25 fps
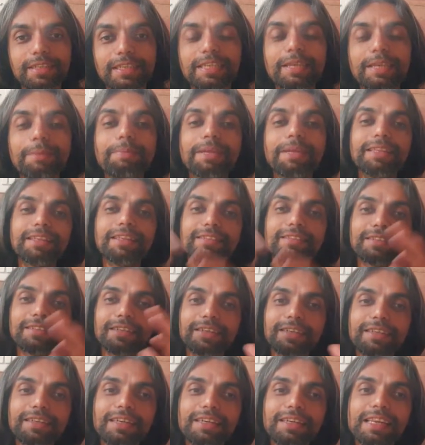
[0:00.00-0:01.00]
with
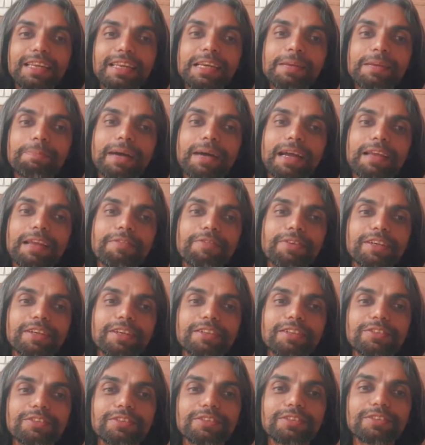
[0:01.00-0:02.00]
keeping the circle in
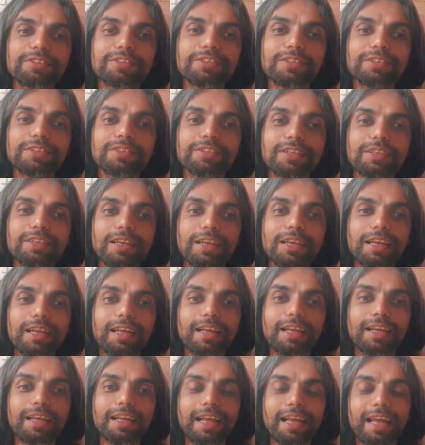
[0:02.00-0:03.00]
Python.
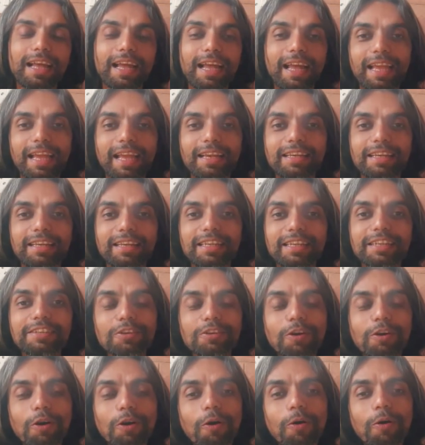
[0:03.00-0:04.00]

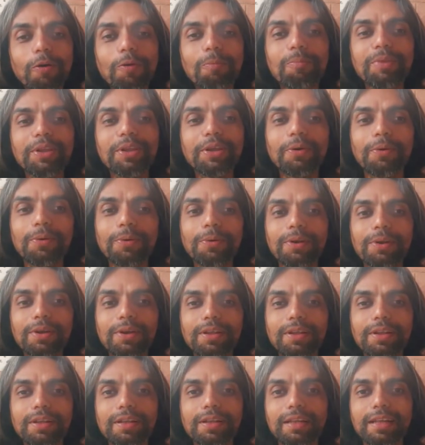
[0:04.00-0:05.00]
And it's all
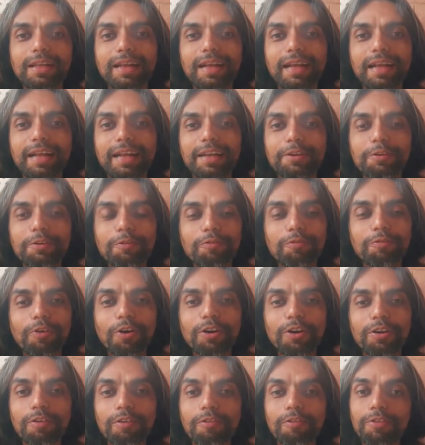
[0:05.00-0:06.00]
behold
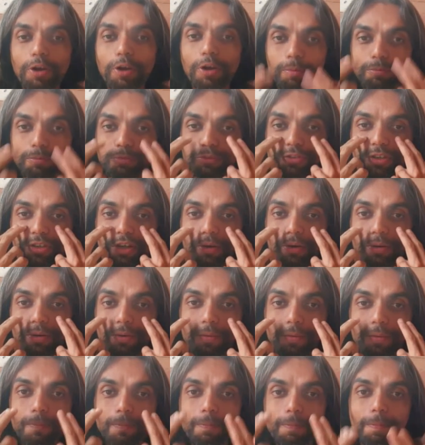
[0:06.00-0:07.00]
to what we
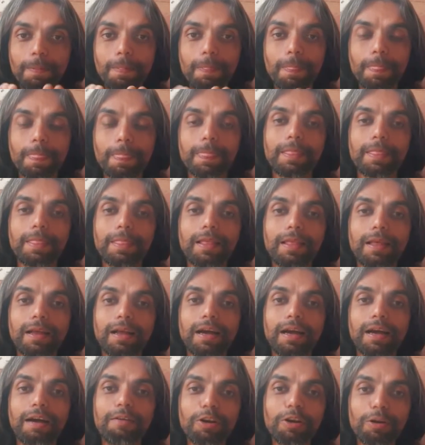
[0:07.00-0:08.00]
observe.
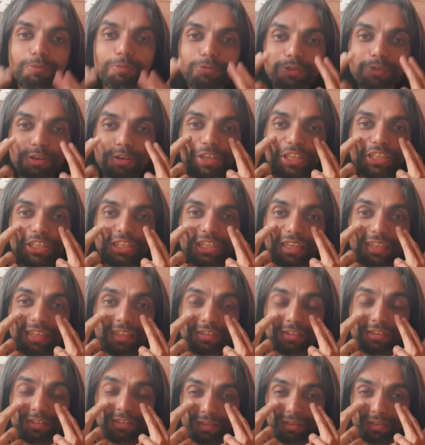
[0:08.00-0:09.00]
Our
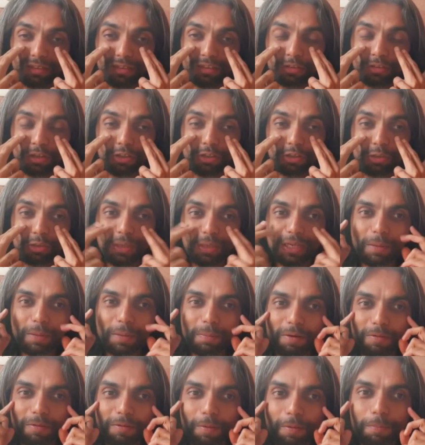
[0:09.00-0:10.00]
observation is
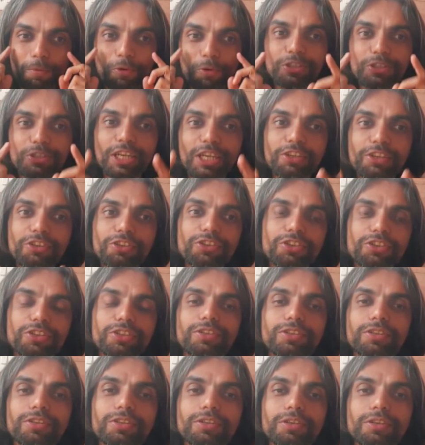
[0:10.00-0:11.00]
not to become our
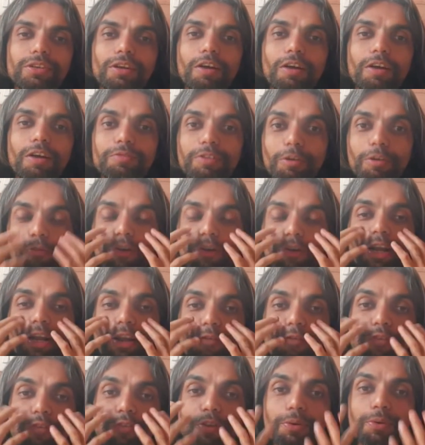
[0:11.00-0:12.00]
projection of
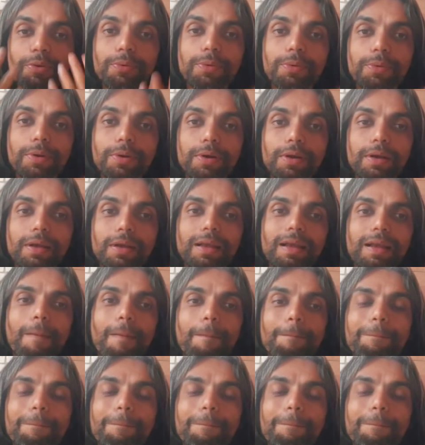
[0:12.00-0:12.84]
the world view,